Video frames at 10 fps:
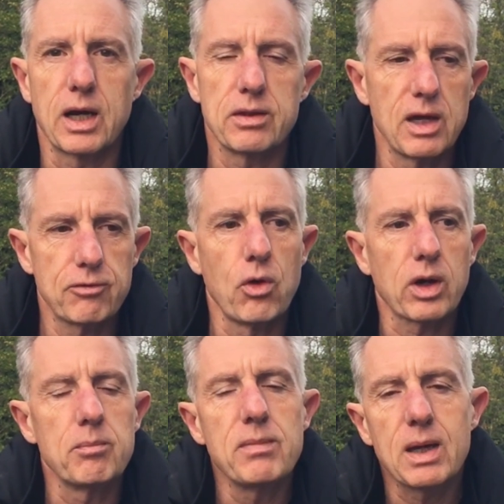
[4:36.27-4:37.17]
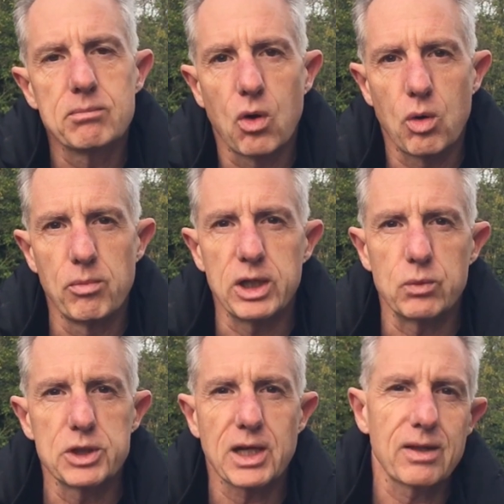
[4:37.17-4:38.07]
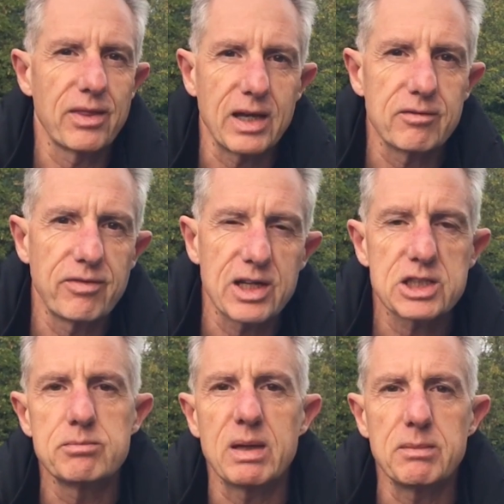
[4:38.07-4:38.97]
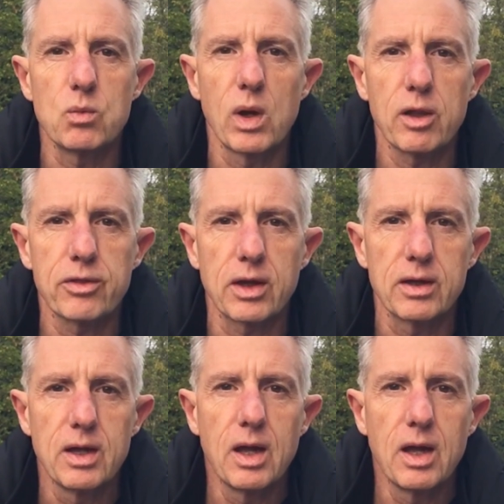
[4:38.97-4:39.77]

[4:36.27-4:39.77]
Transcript: and therefore I can make more money, which I can then invest to make me wealthier.